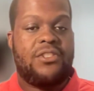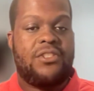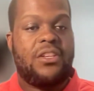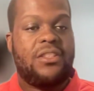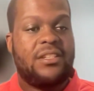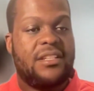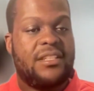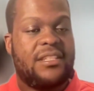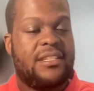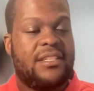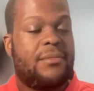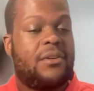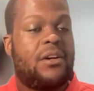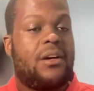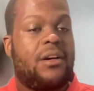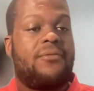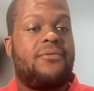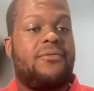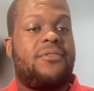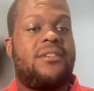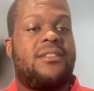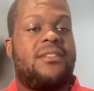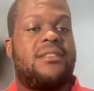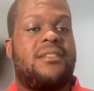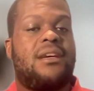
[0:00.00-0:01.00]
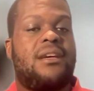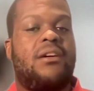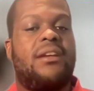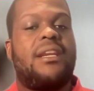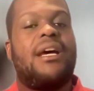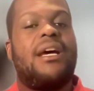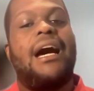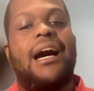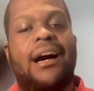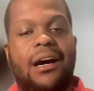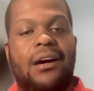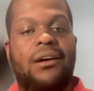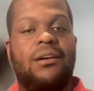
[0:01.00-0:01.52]
Journalism Conference on
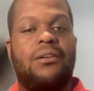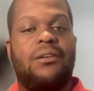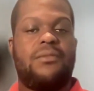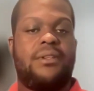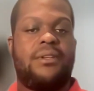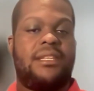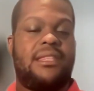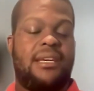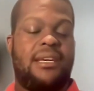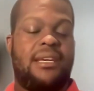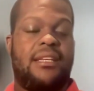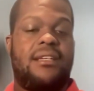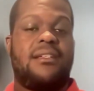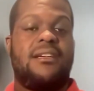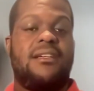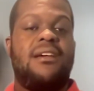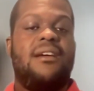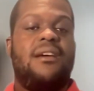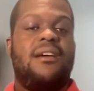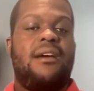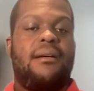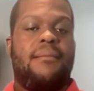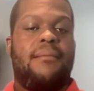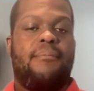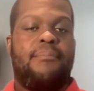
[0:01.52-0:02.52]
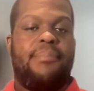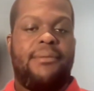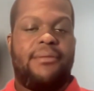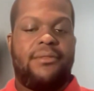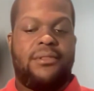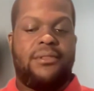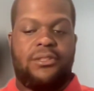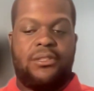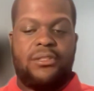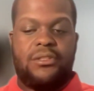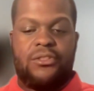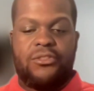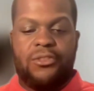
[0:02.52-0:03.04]
how we then
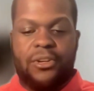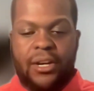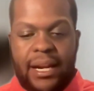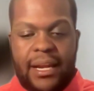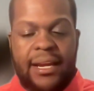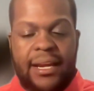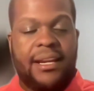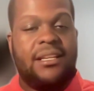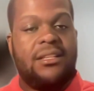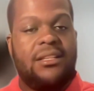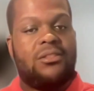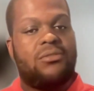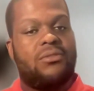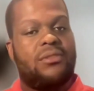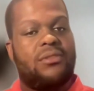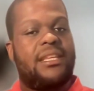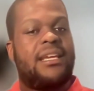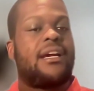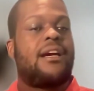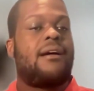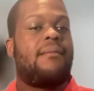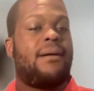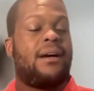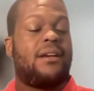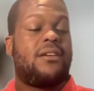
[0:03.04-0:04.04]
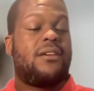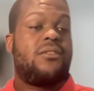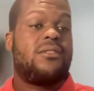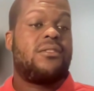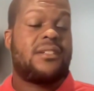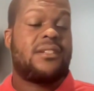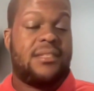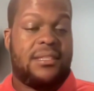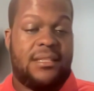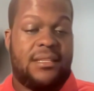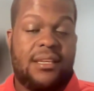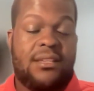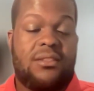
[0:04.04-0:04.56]
try to think about
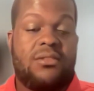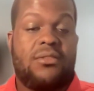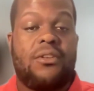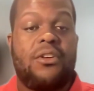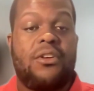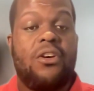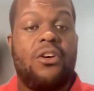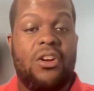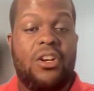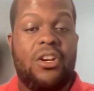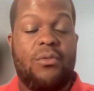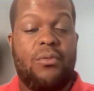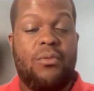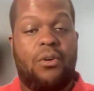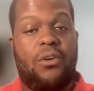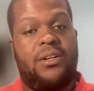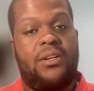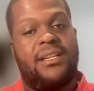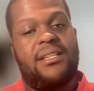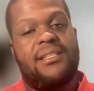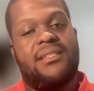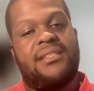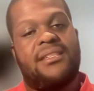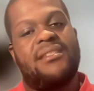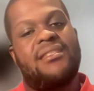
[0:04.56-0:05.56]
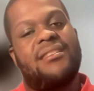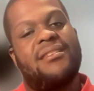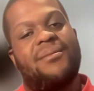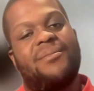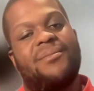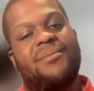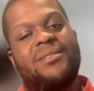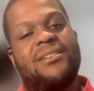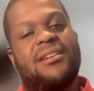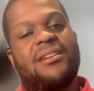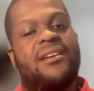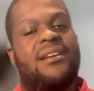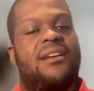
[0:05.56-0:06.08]
heuristics on early warning
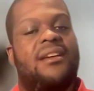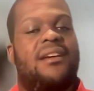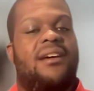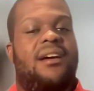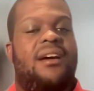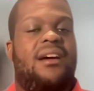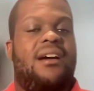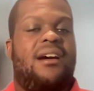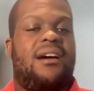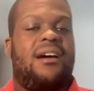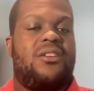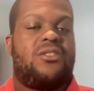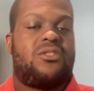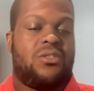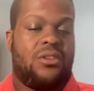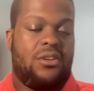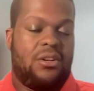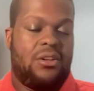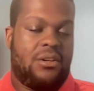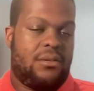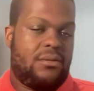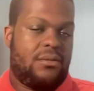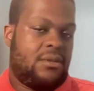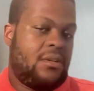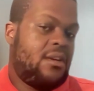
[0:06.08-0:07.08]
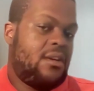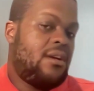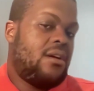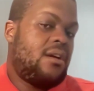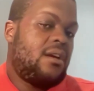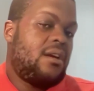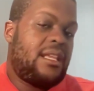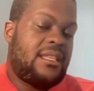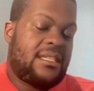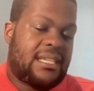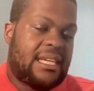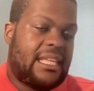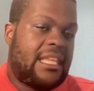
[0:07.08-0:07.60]
systems. Sure,
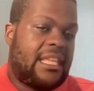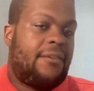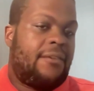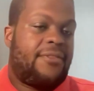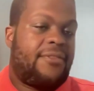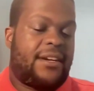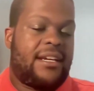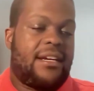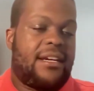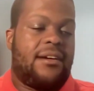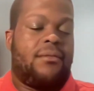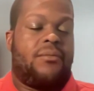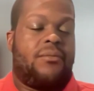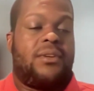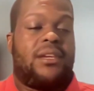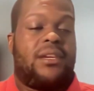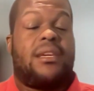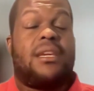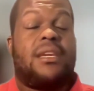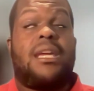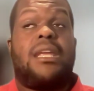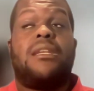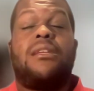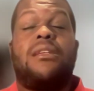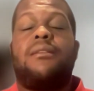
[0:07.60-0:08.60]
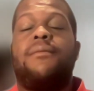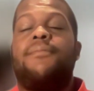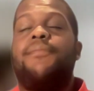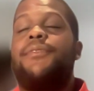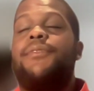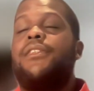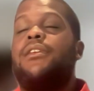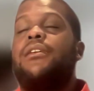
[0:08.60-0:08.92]
in South Africa, we can